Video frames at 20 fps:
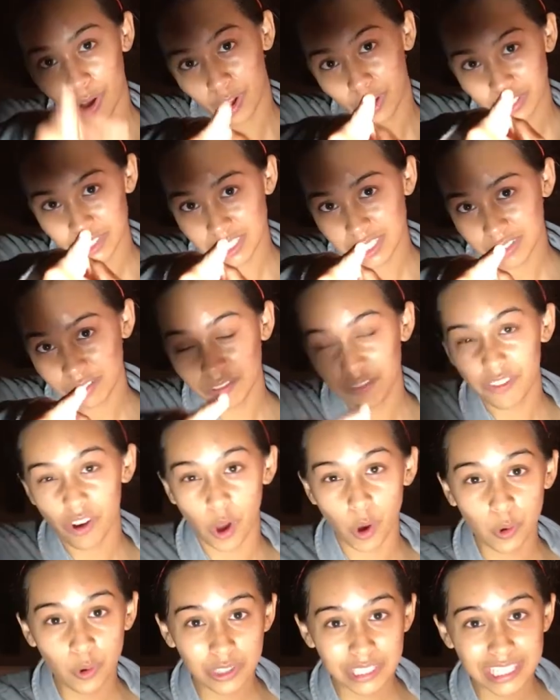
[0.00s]
all to
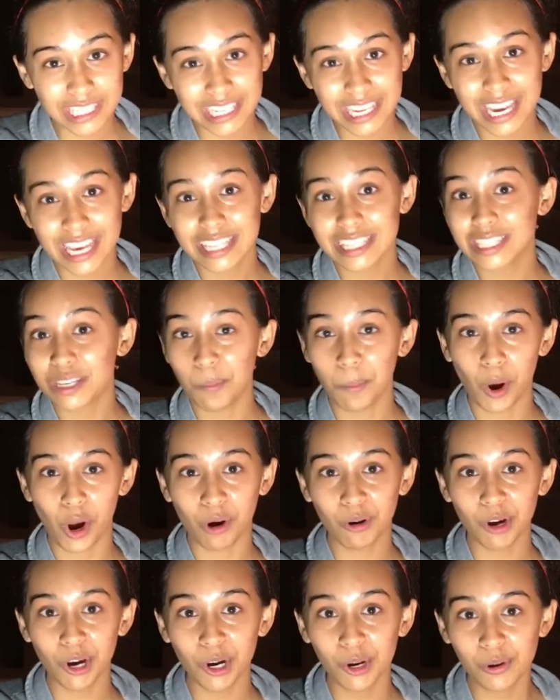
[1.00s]
vote
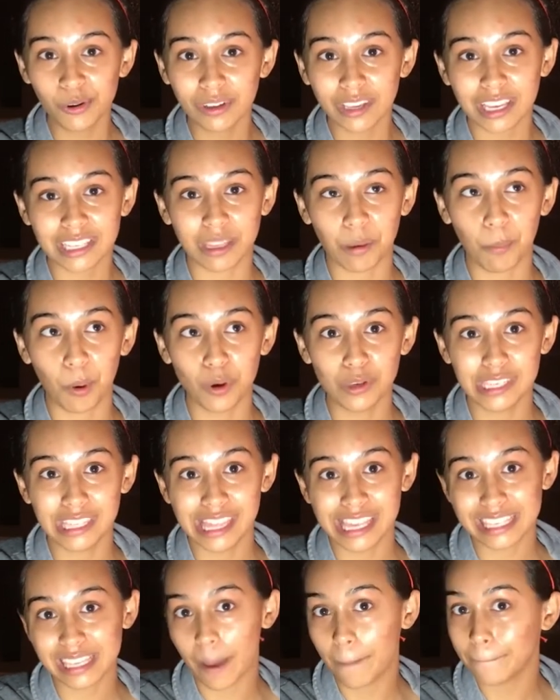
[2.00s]
tomorrow, because I'm posting
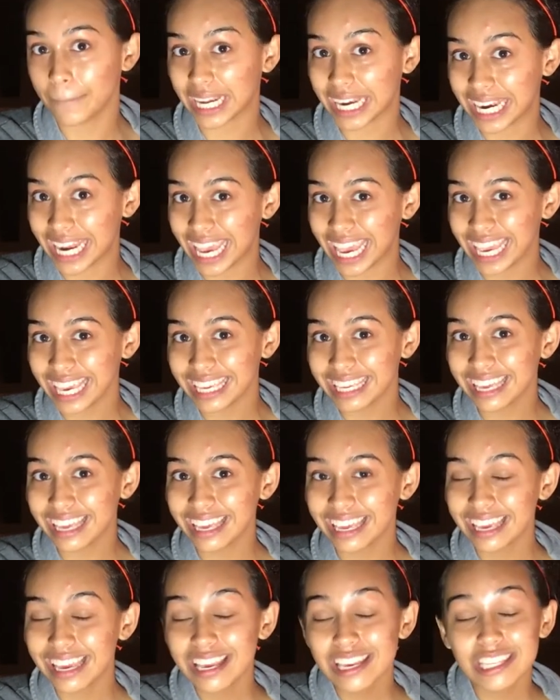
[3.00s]
this on Monday.
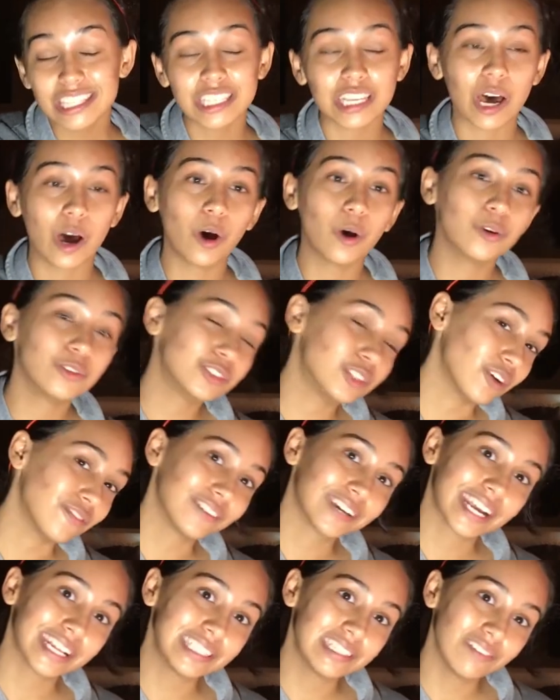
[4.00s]
So don't
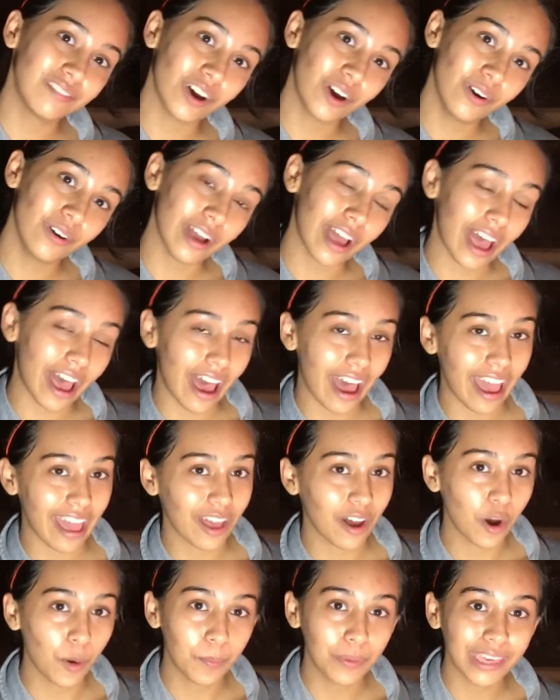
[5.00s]
forget to vote. I
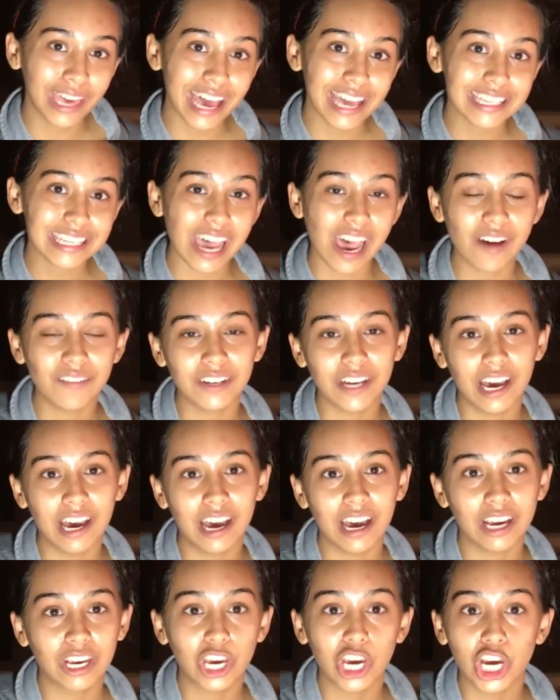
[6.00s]
hope you guys have
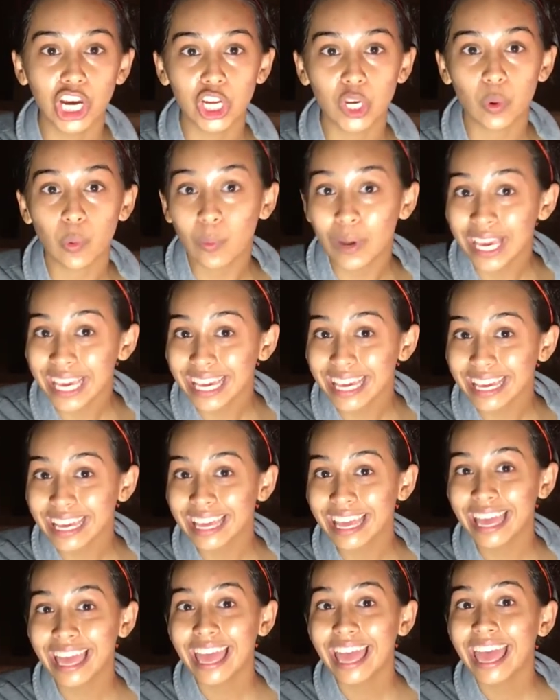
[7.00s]
a good week,
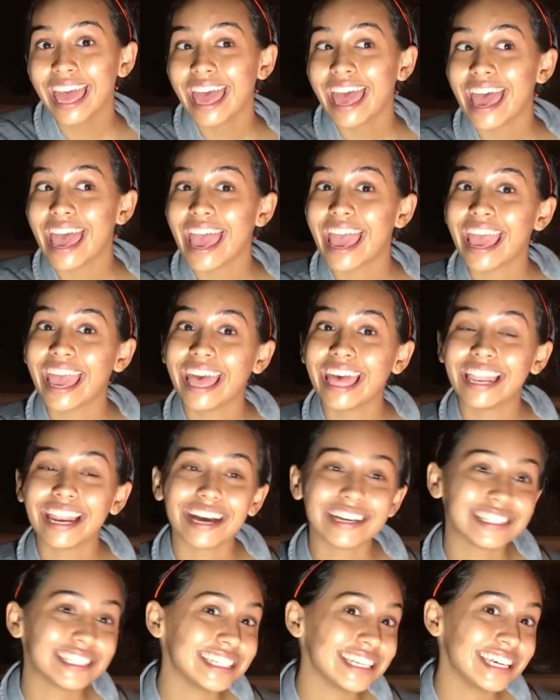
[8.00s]
and
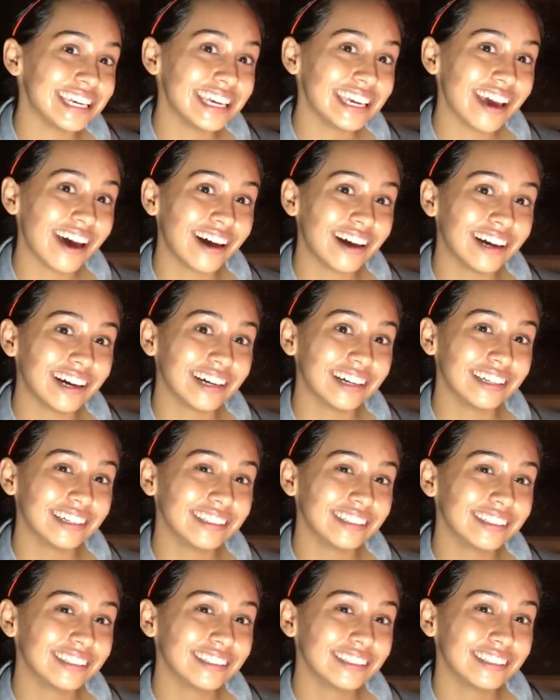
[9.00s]
I'll see y'all
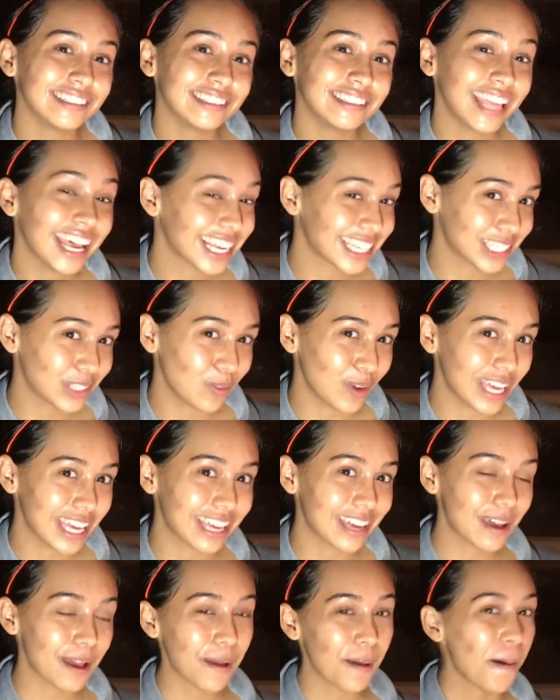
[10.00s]
next week.
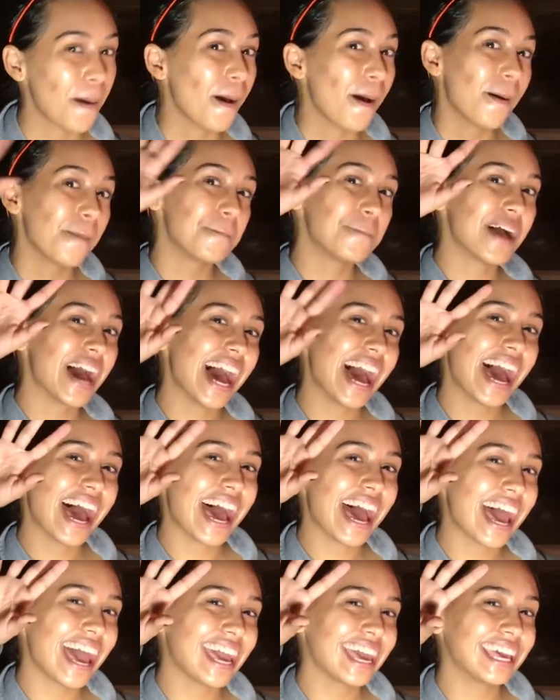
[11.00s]

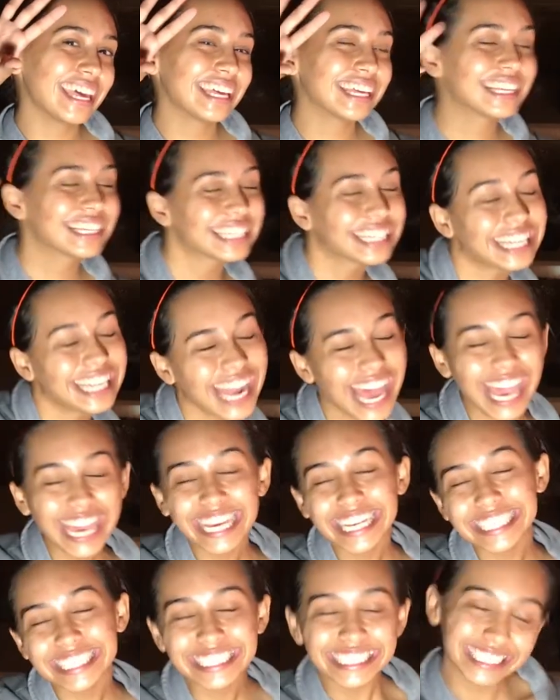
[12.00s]
Bye! Good
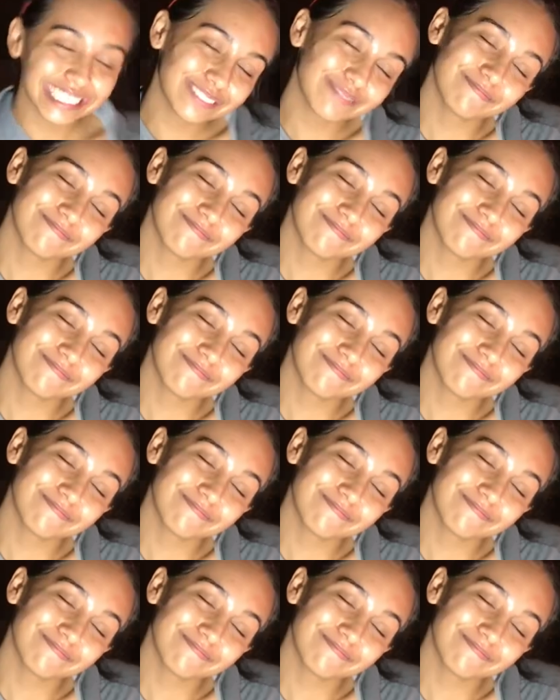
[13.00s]
night!